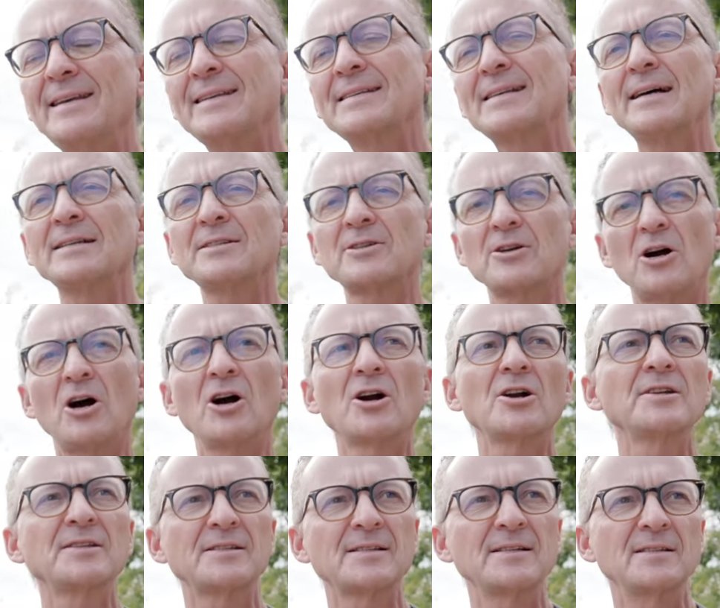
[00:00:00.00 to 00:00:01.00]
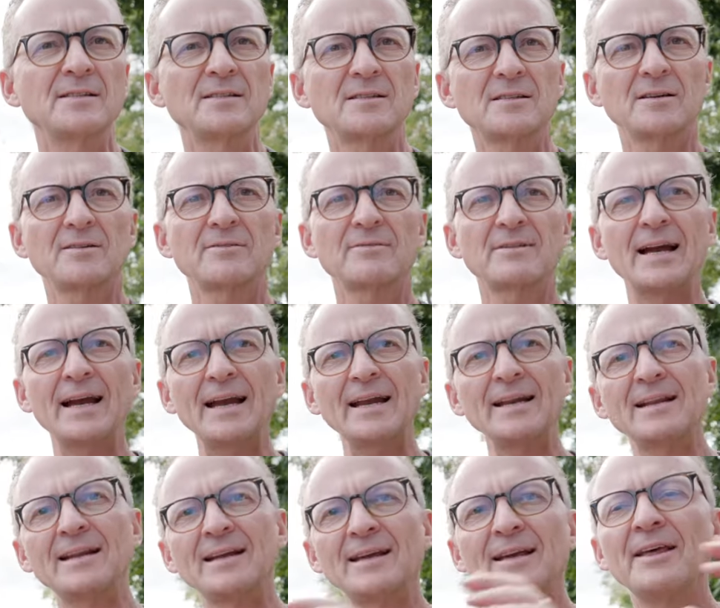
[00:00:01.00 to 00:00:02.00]
These guys are artisans,
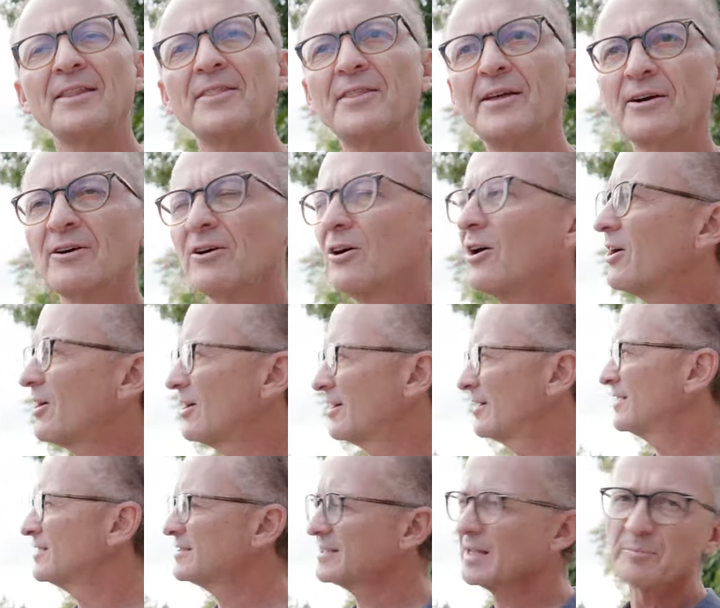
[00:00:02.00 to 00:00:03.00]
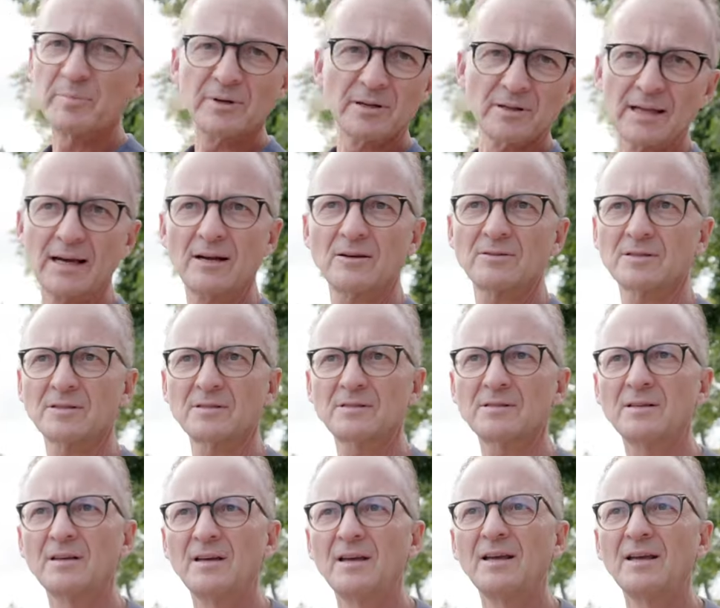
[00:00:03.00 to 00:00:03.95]
right? Their art is they build houses.